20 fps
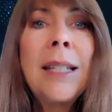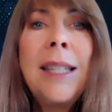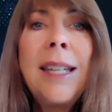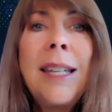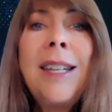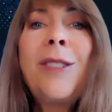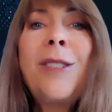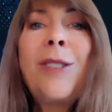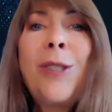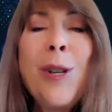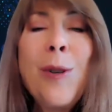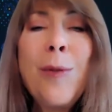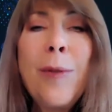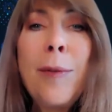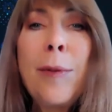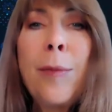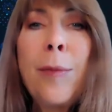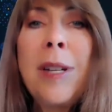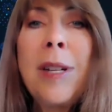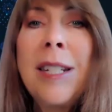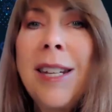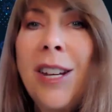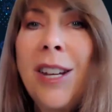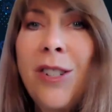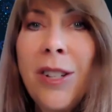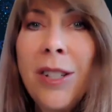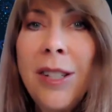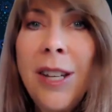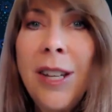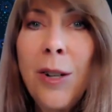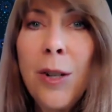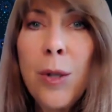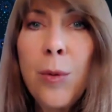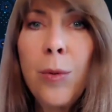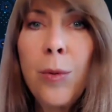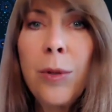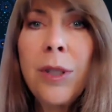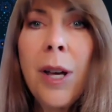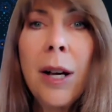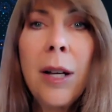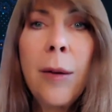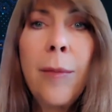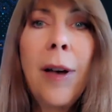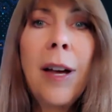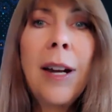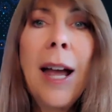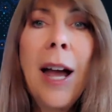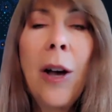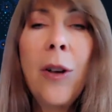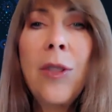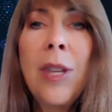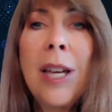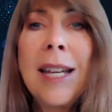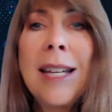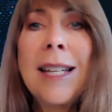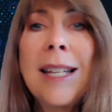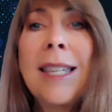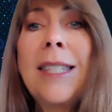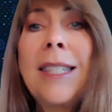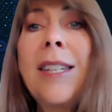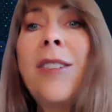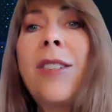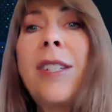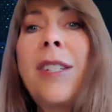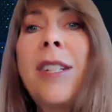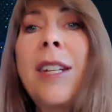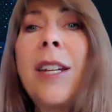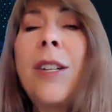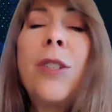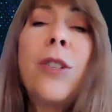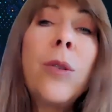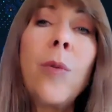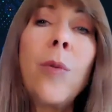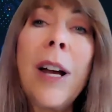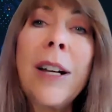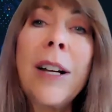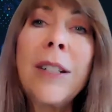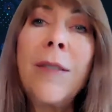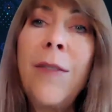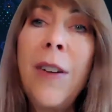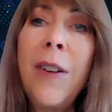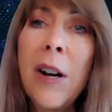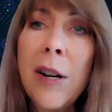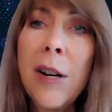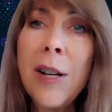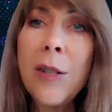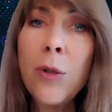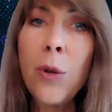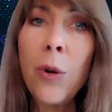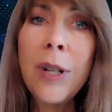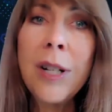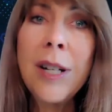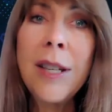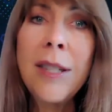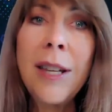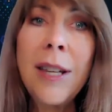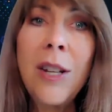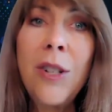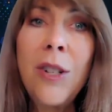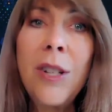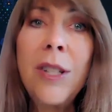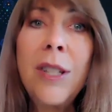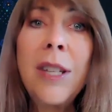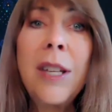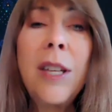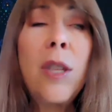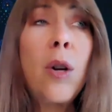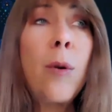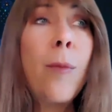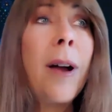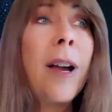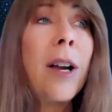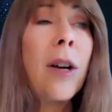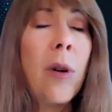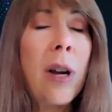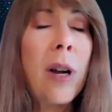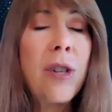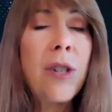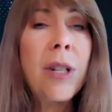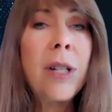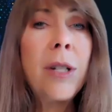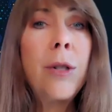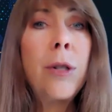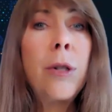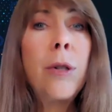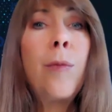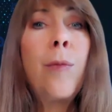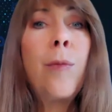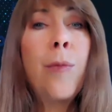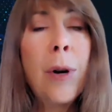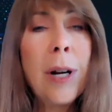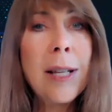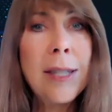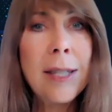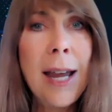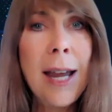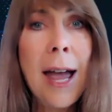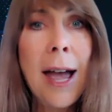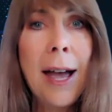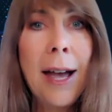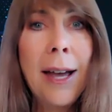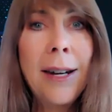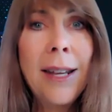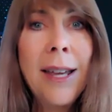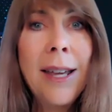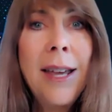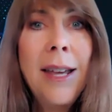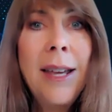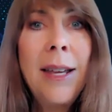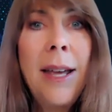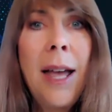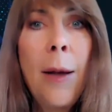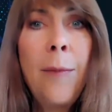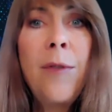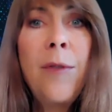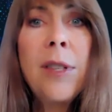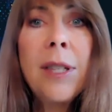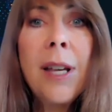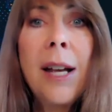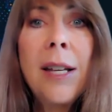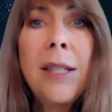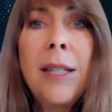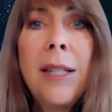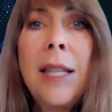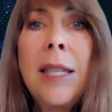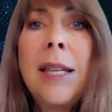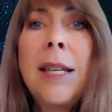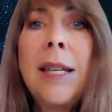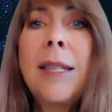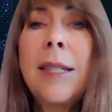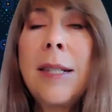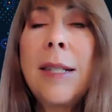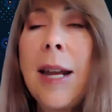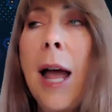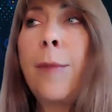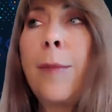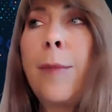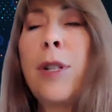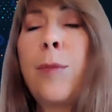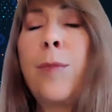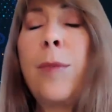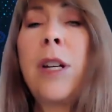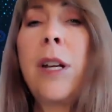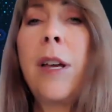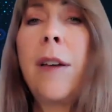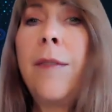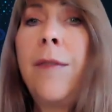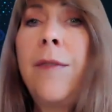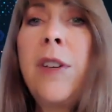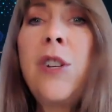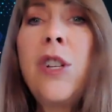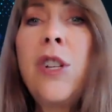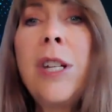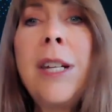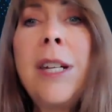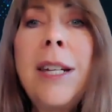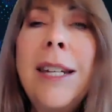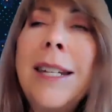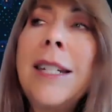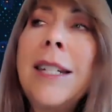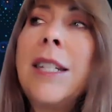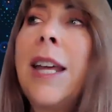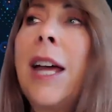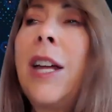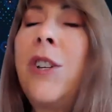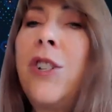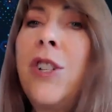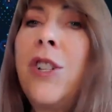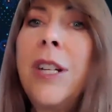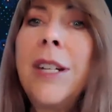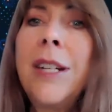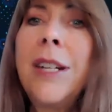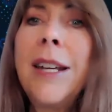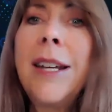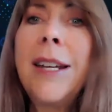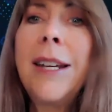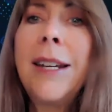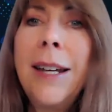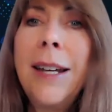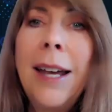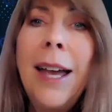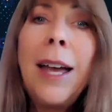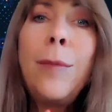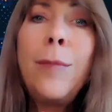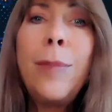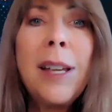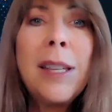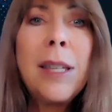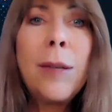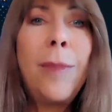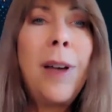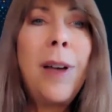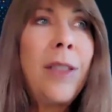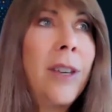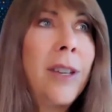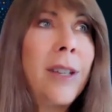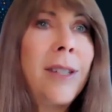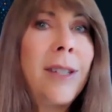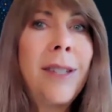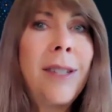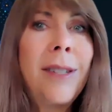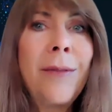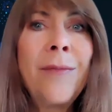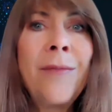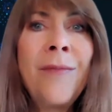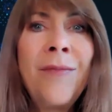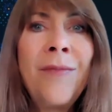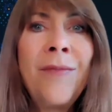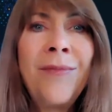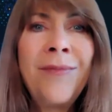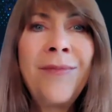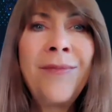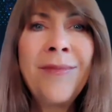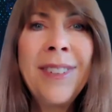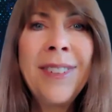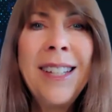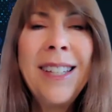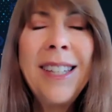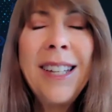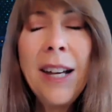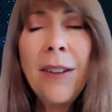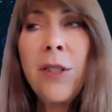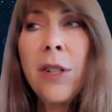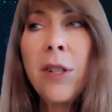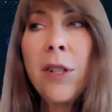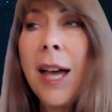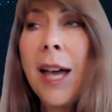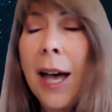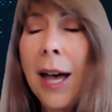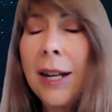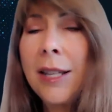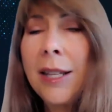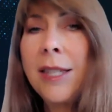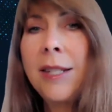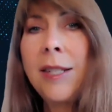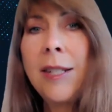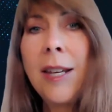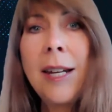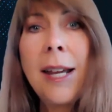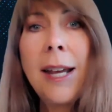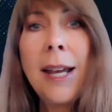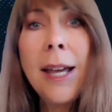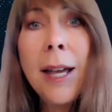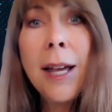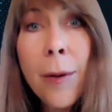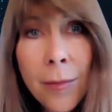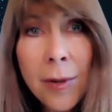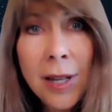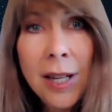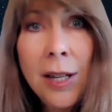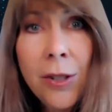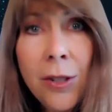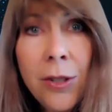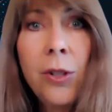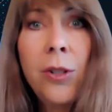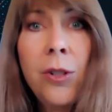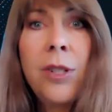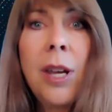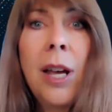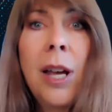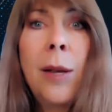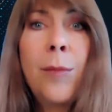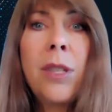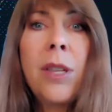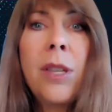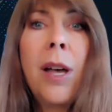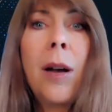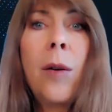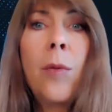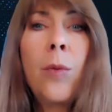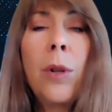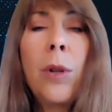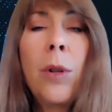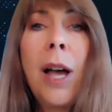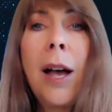These two implementation leaders will talk about how they assist and direct various organizations in their migration to BricsCAD, emphasizing the establishment of vision, intention, and best methods. And then after that, at the 10 a.m. Eastern time slot, we'll